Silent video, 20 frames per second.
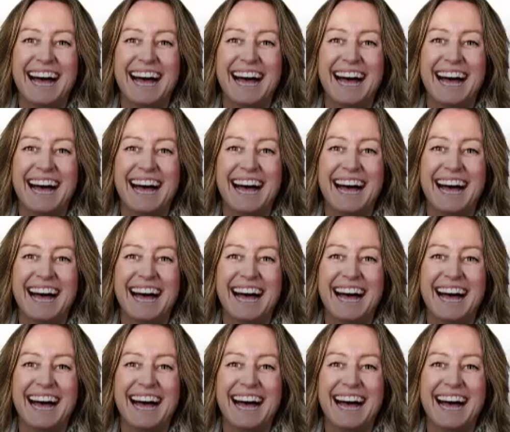
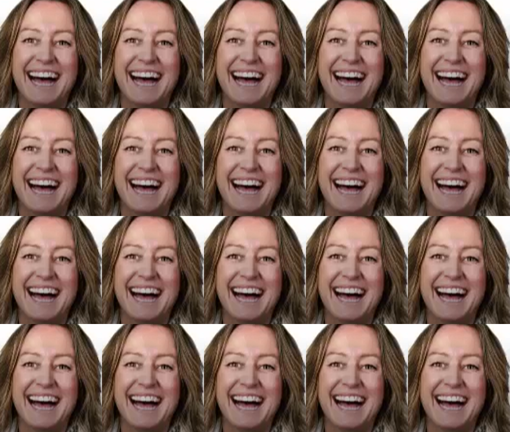
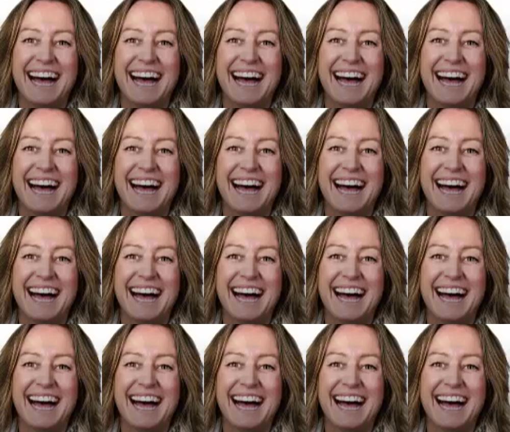
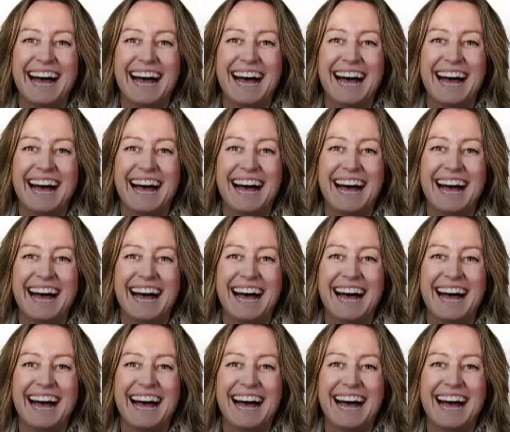
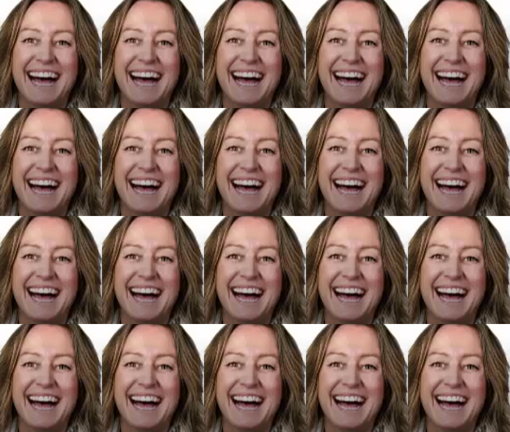This is a still picture; no speech is visible.